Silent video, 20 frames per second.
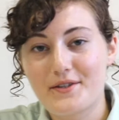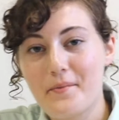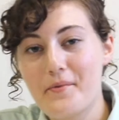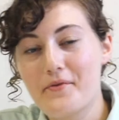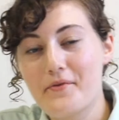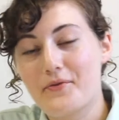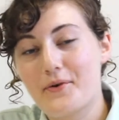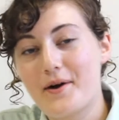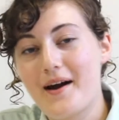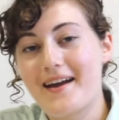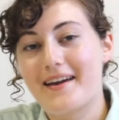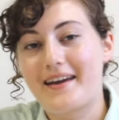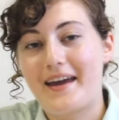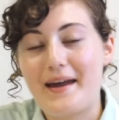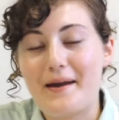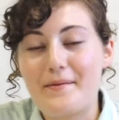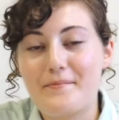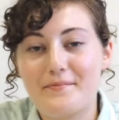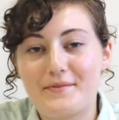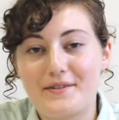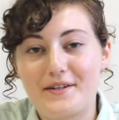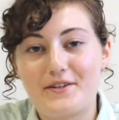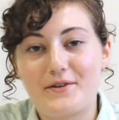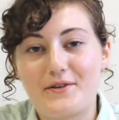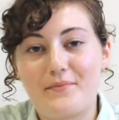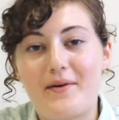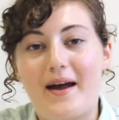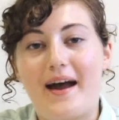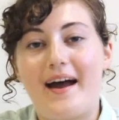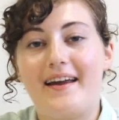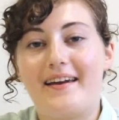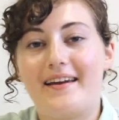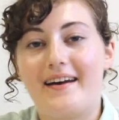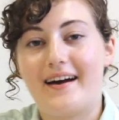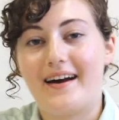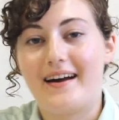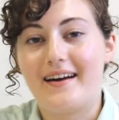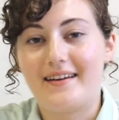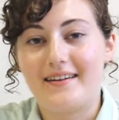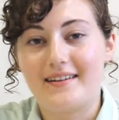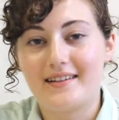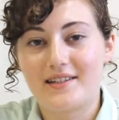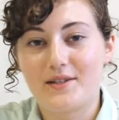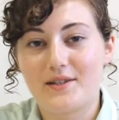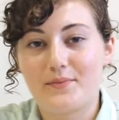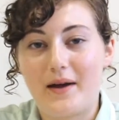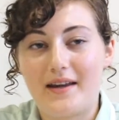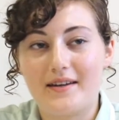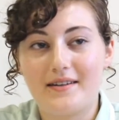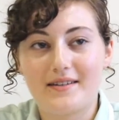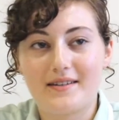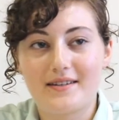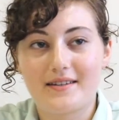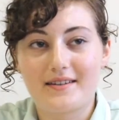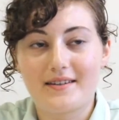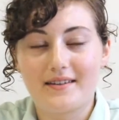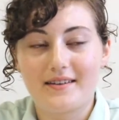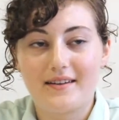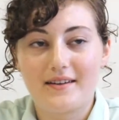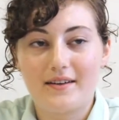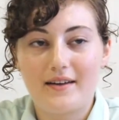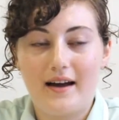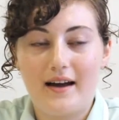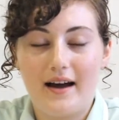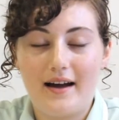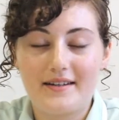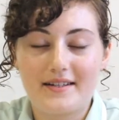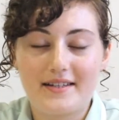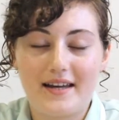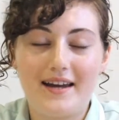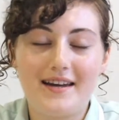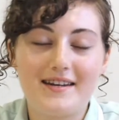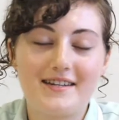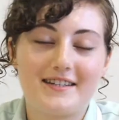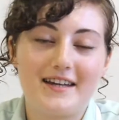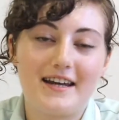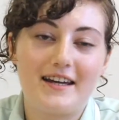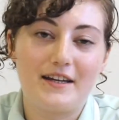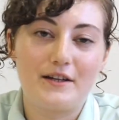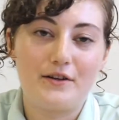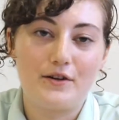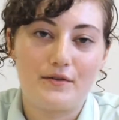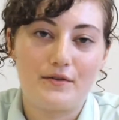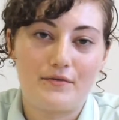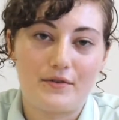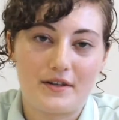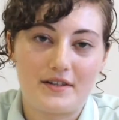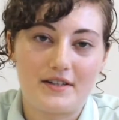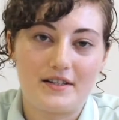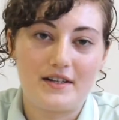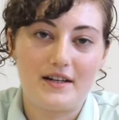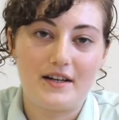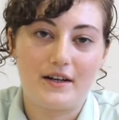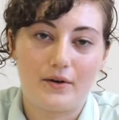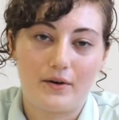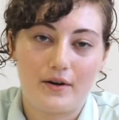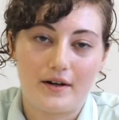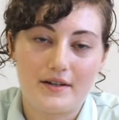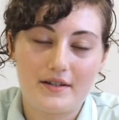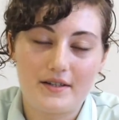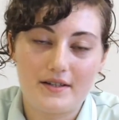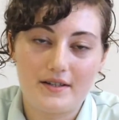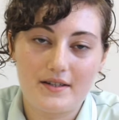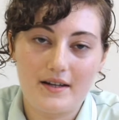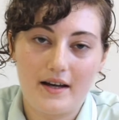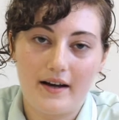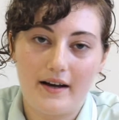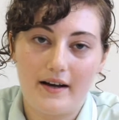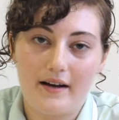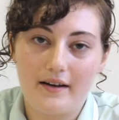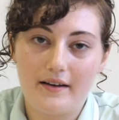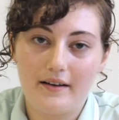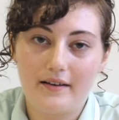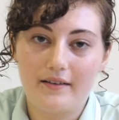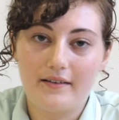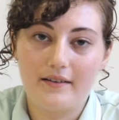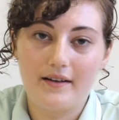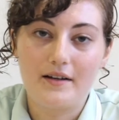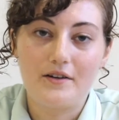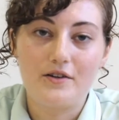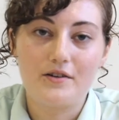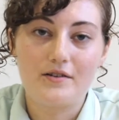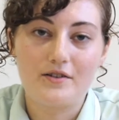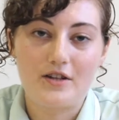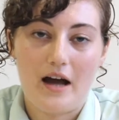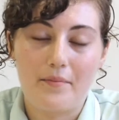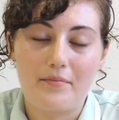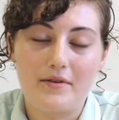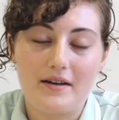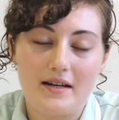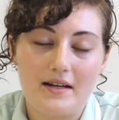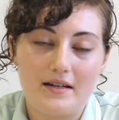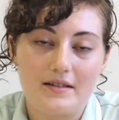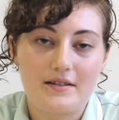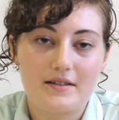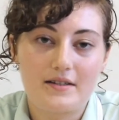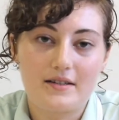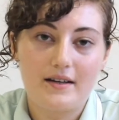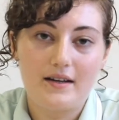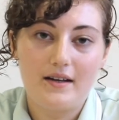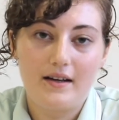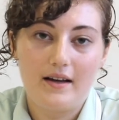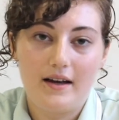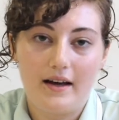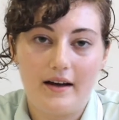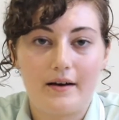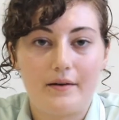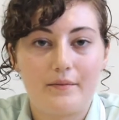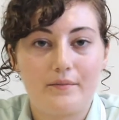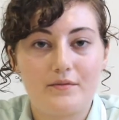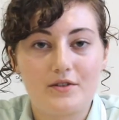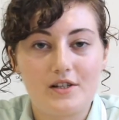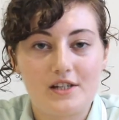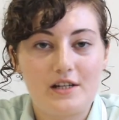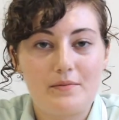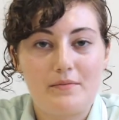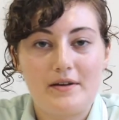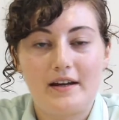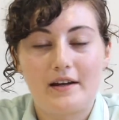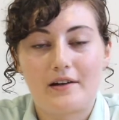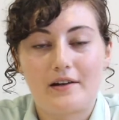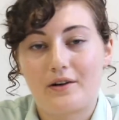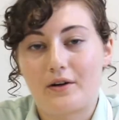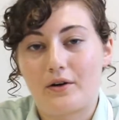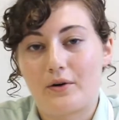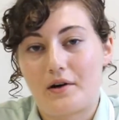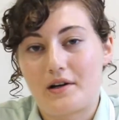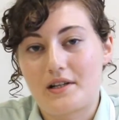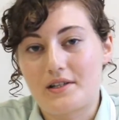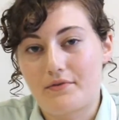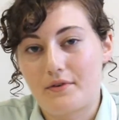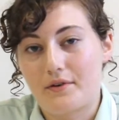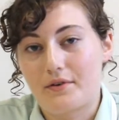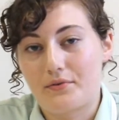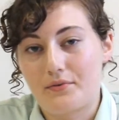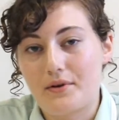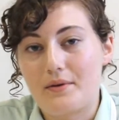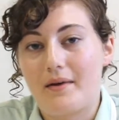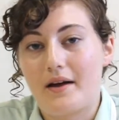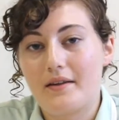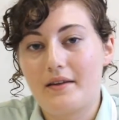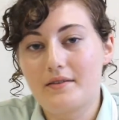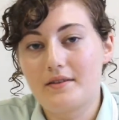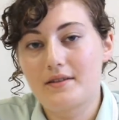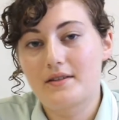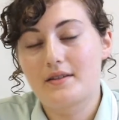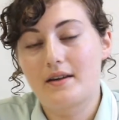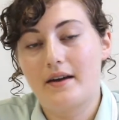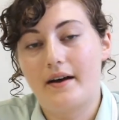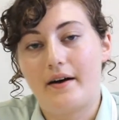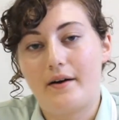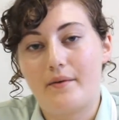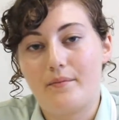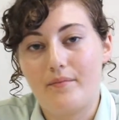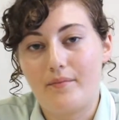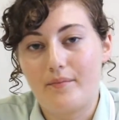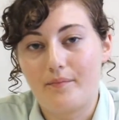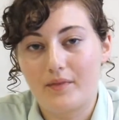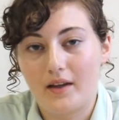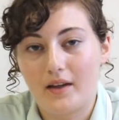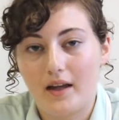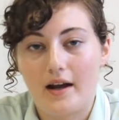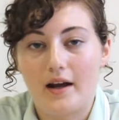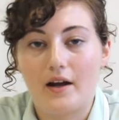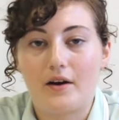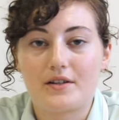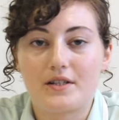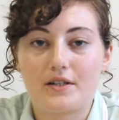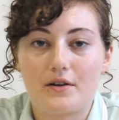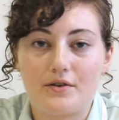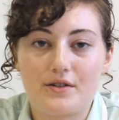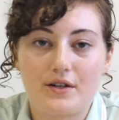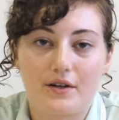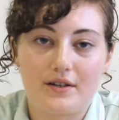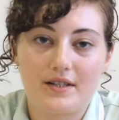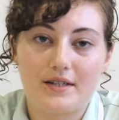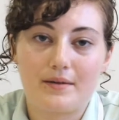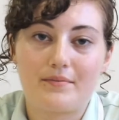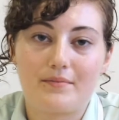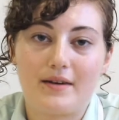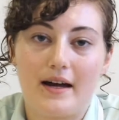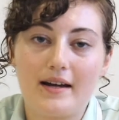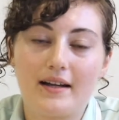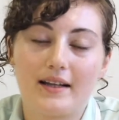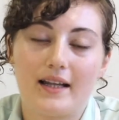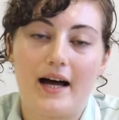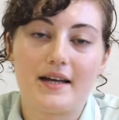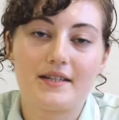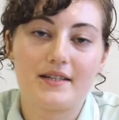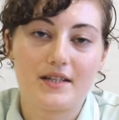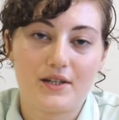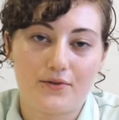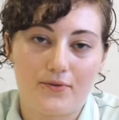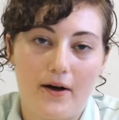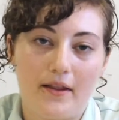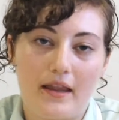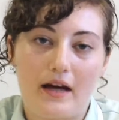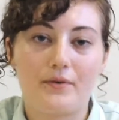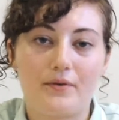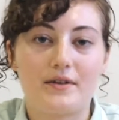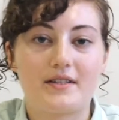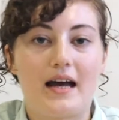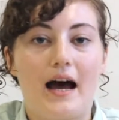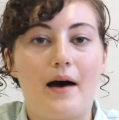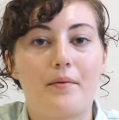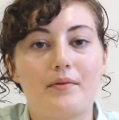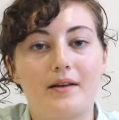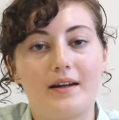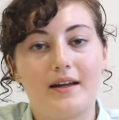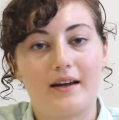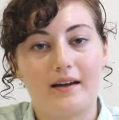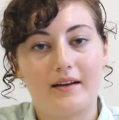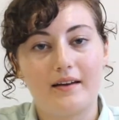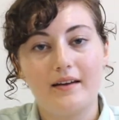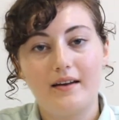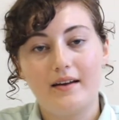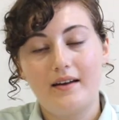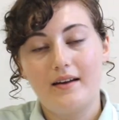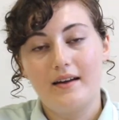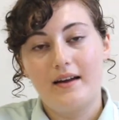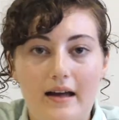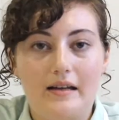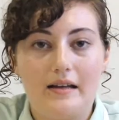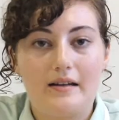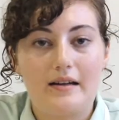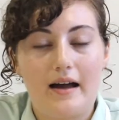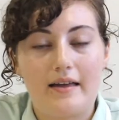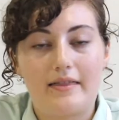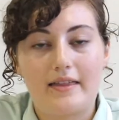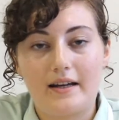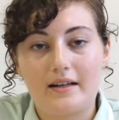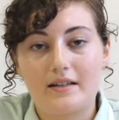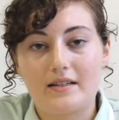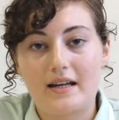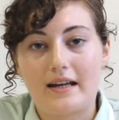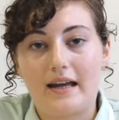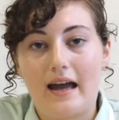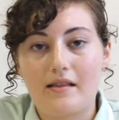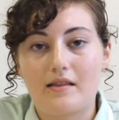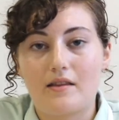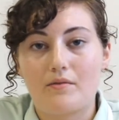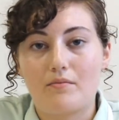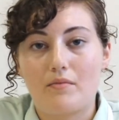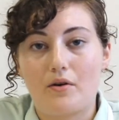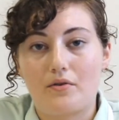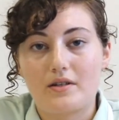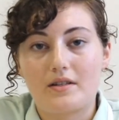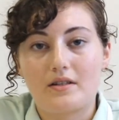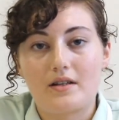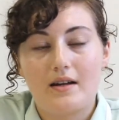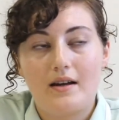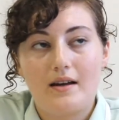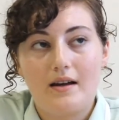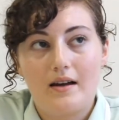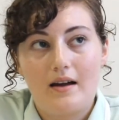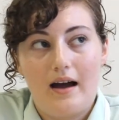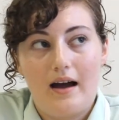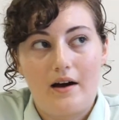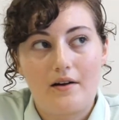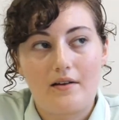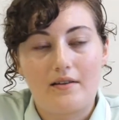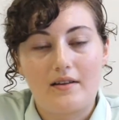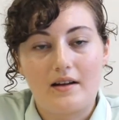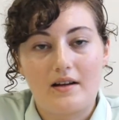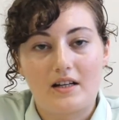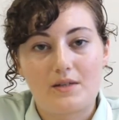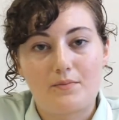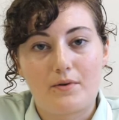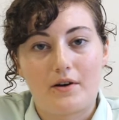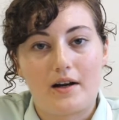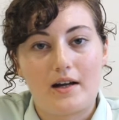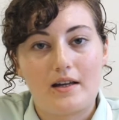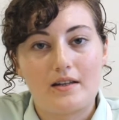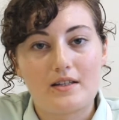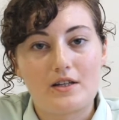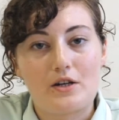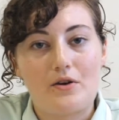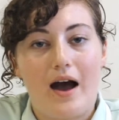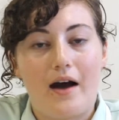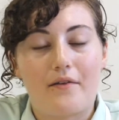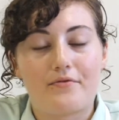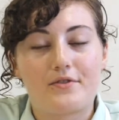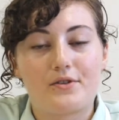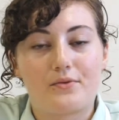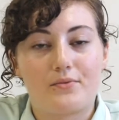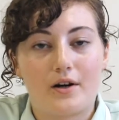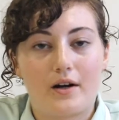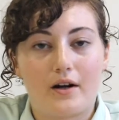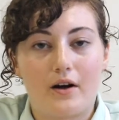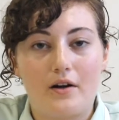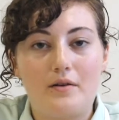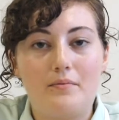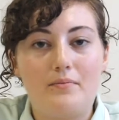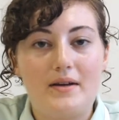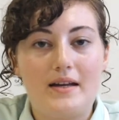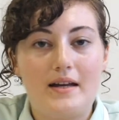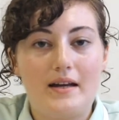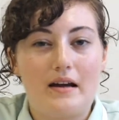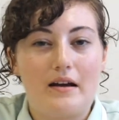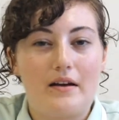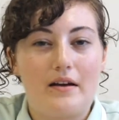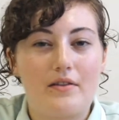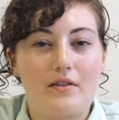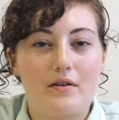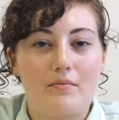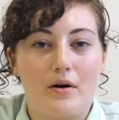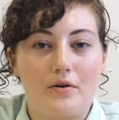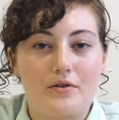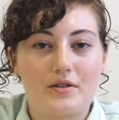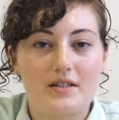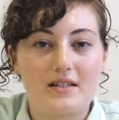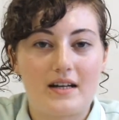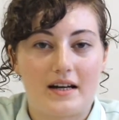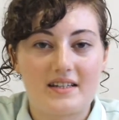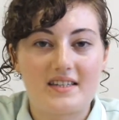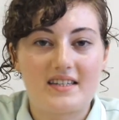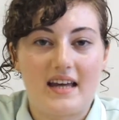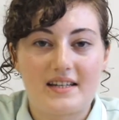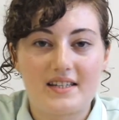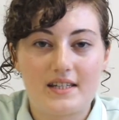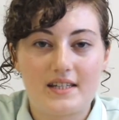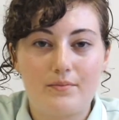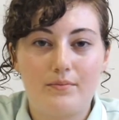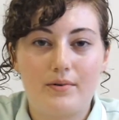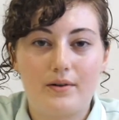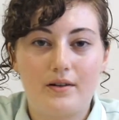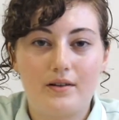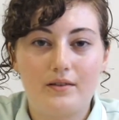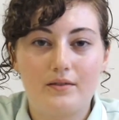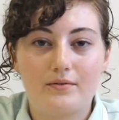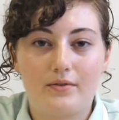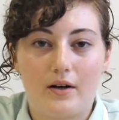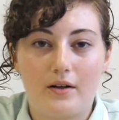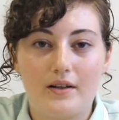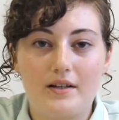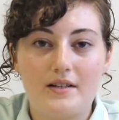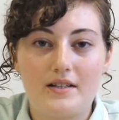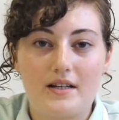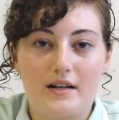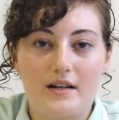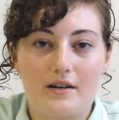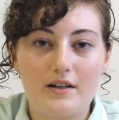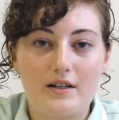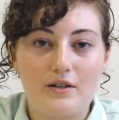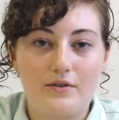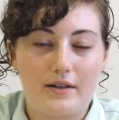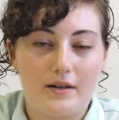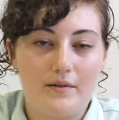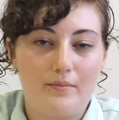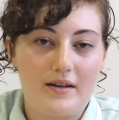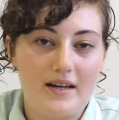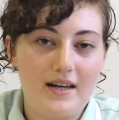So before I came to Japan, I decided to take a university course in Japanese, just a beginner course for 3 months, and I also took some night classes while that was happening. And I think to get the most out of the experience, you have to work on being the most accessible volunteer you can